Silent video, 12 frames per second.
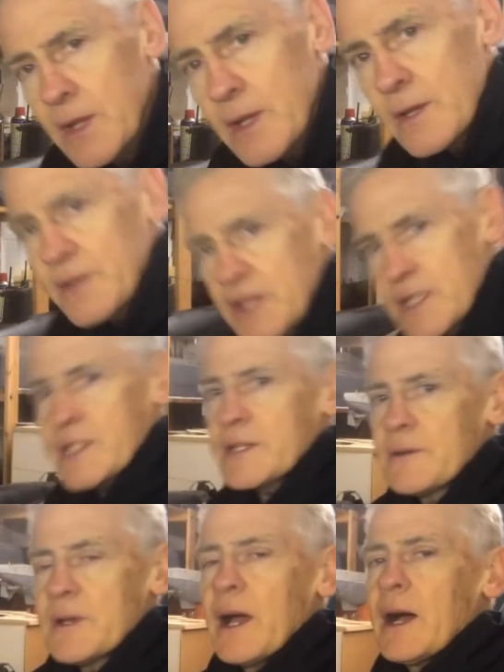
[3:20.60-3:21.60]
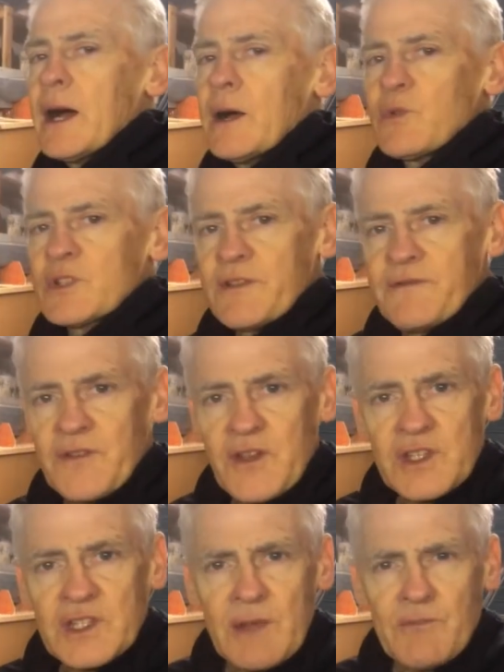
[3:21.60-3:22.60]
this was the
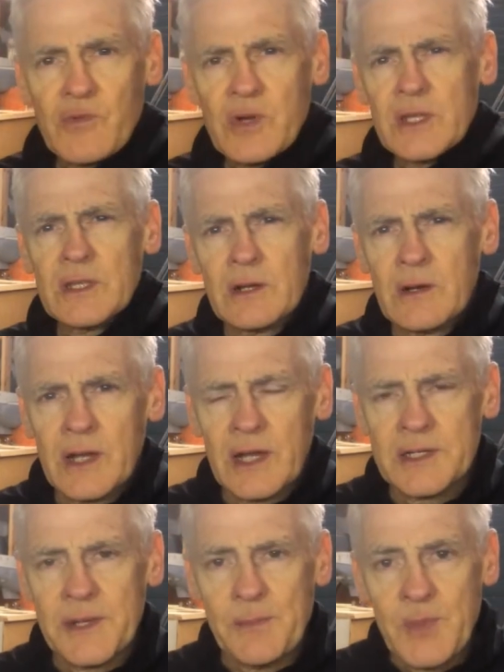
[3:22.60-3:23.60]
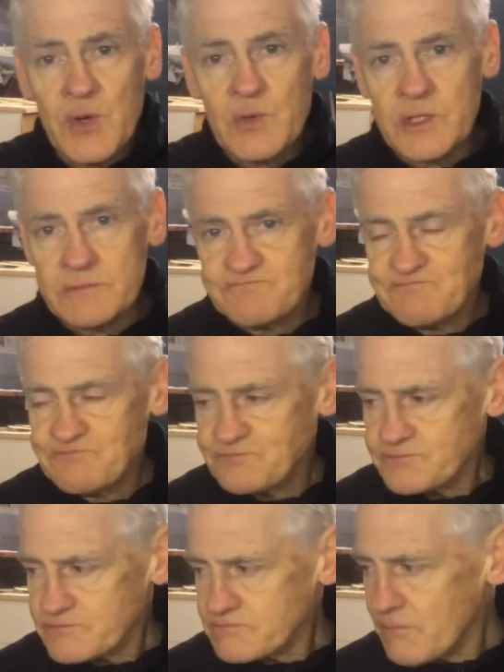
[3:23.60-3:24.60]
first submarine that I actually built,
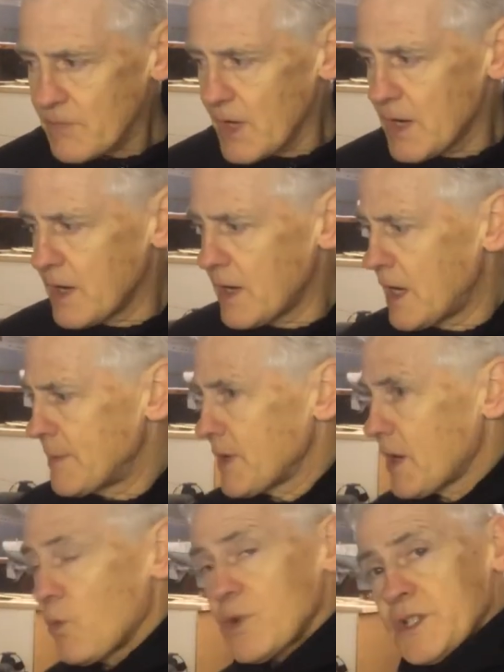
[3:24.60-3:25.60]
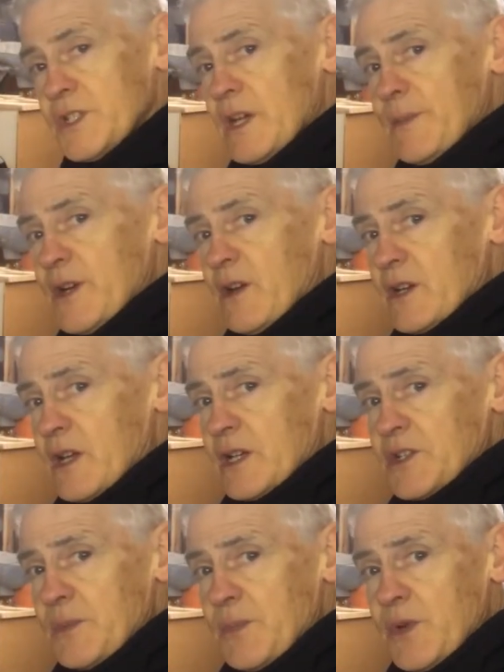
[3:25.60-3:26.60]
and I wanted something I could
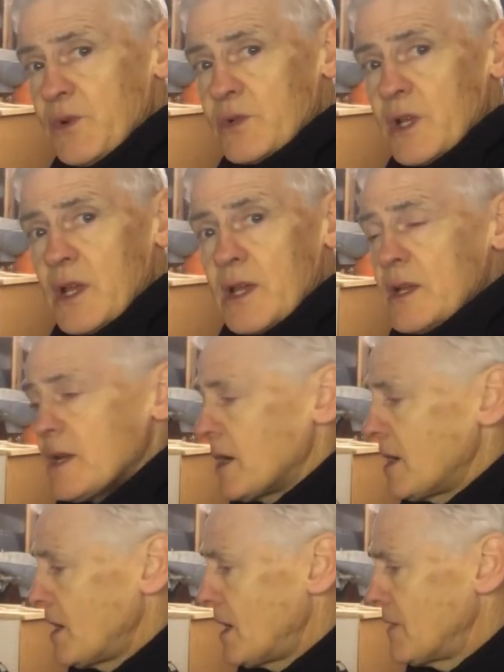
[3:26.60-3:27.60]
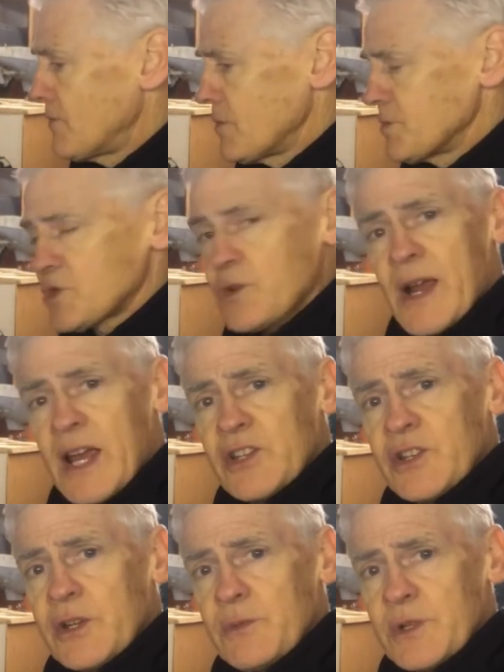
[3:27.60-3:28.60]
actually build from
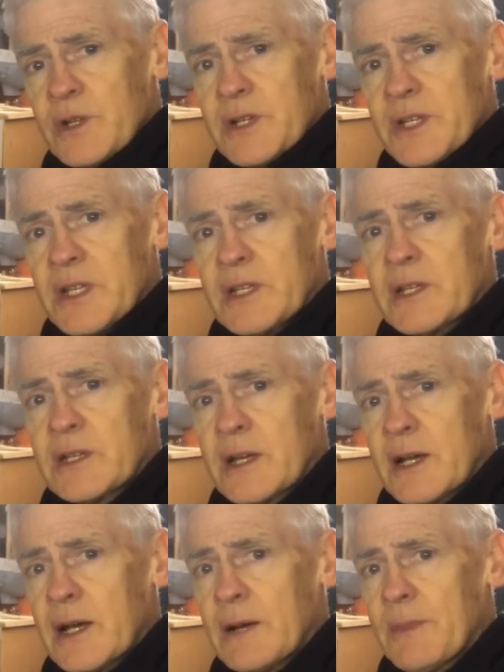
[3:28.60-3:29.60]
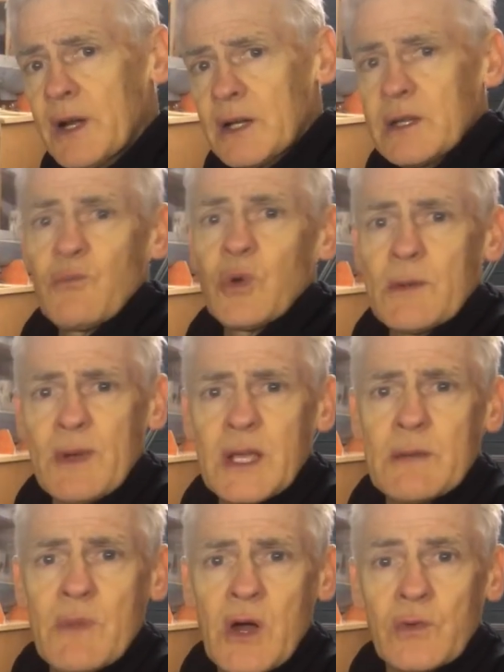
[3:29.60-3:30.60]
scratch, which I did, and I didn't want to make
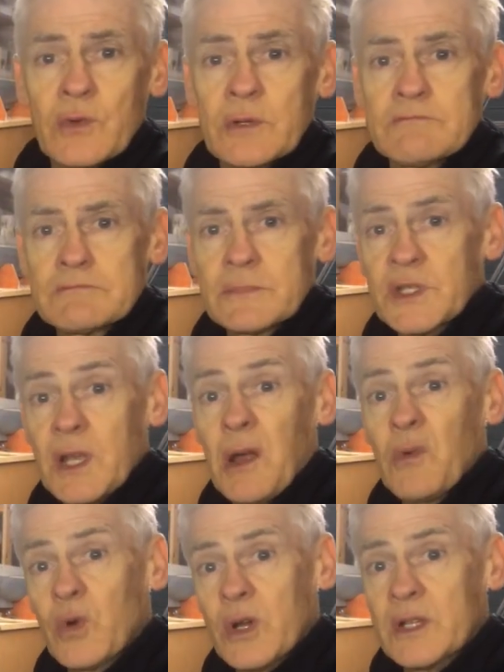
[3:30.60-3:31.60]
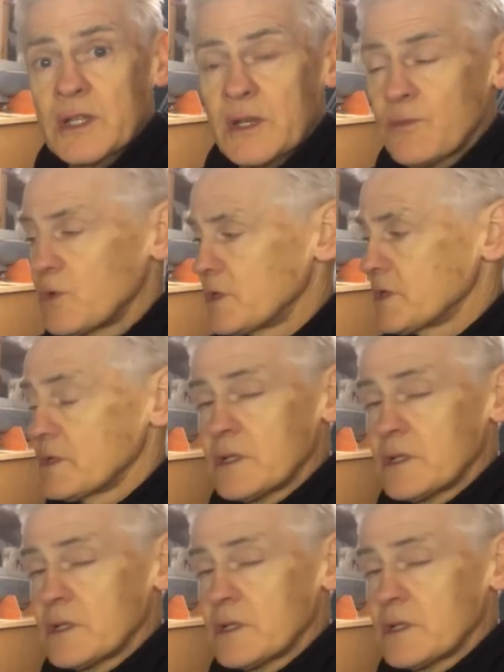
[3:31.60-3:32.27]
a mould. So what I did was,